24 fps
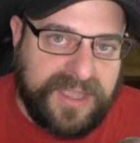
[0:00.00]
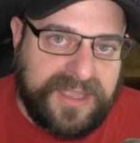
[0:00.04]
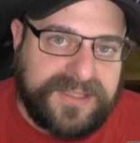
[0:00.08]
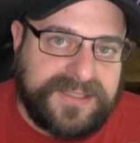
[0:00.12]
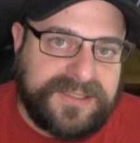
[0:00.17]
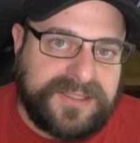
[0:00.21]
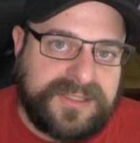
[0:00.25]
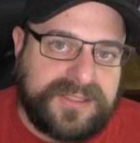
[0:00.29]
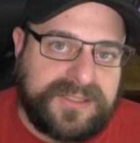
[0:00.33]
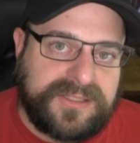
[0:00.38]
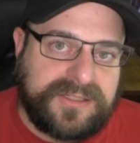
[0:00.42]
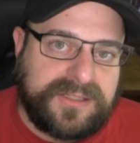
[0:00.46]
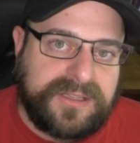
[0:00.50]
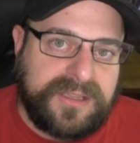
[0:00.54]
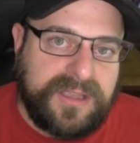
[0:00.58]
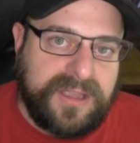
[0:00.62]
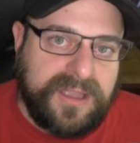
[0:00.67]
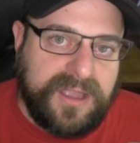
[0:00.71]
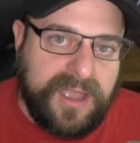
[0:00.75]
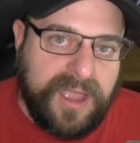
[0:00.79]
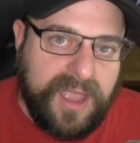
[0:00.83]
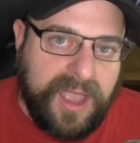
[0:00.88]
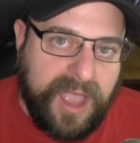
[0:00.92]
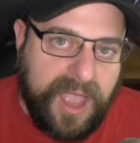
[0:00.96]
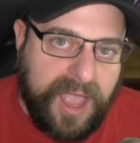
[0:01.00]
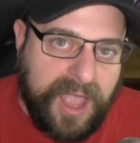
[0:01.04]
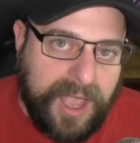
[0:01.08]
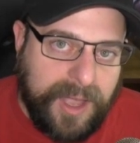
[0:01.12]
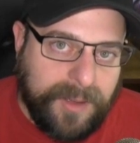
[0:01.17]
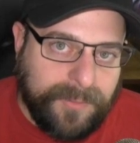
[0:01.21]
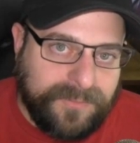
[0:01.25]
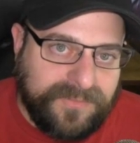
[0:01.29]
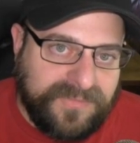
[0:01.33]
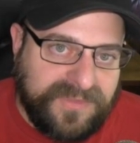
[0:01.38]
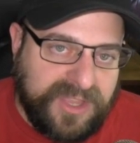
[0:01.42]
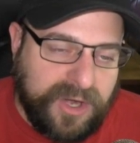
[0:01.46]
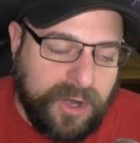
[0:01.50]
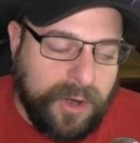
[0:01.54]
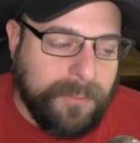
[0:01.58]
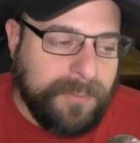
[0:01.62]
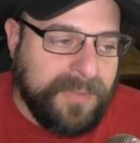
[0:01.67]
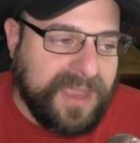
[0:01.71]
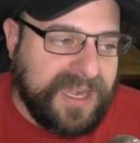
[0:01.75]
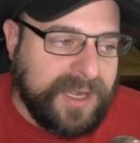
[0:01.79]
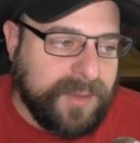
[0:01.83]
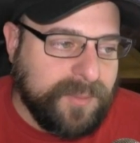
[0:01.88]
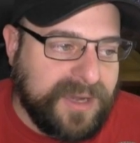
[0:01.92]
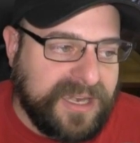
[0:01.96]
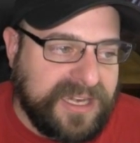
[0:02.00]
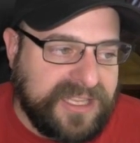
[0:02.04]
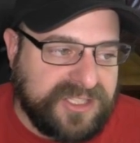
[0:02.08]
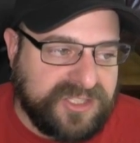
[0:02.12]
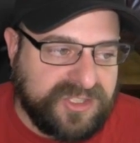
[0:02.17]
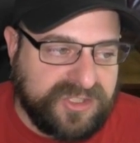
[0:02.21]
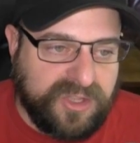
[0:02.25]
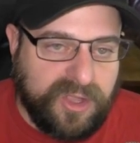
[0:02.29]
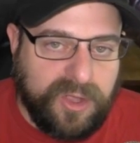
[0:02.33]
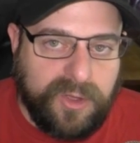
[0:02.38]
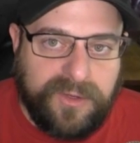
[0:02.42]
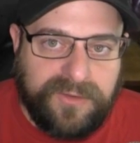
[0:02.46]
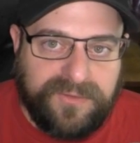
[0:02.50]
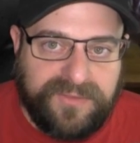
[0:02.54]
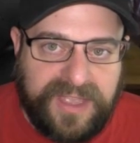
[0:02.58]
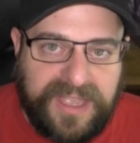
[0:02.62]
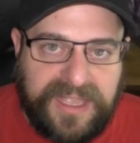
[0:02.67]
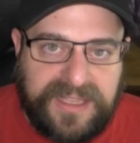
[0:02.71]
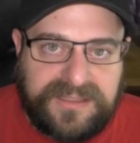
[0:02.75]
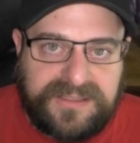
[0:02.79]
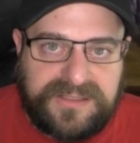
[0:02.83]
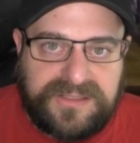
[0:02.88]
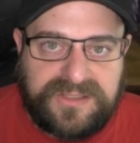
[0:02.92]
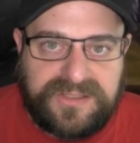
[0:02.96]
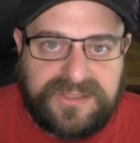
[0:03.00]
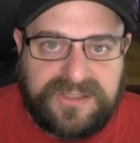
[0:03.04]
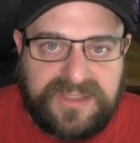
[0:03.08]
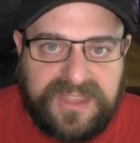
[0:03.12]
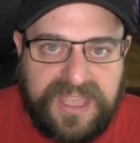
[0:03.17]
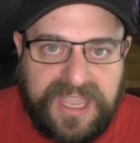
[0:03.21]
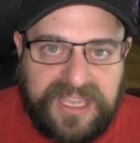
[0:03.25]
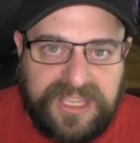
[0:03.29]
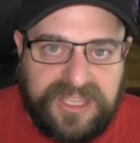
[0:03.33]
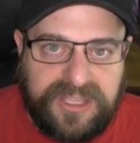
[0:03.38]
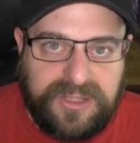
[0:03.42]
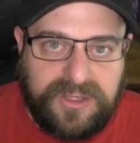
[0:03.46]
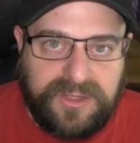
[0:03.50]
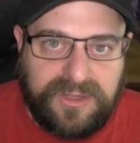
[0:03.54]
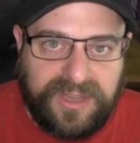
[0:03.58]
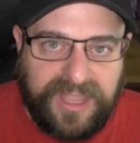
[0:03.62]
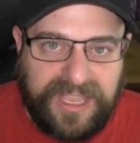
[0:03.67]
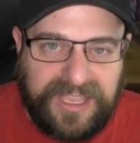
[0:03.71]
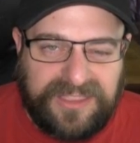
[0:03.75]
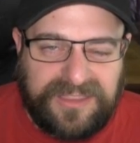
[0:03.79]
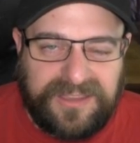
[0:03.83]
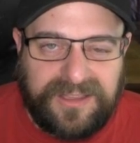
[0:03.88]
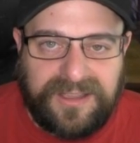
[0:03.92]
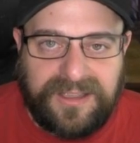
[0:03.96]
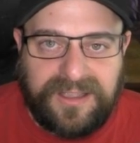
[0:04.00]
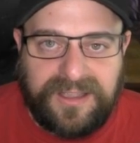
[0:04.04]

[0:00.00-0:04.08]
events. There are many, many slow events that you like.